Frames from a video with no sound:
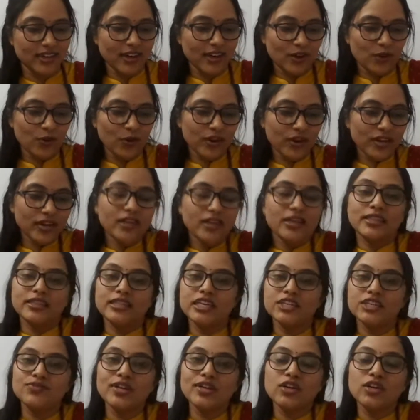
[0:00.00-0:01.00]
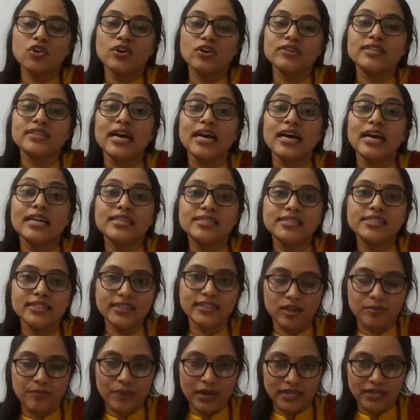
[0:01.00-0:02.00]
Okay, this will cause allergic
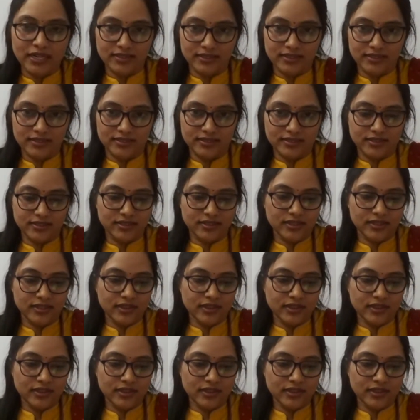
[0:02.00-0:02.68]
dermatitis.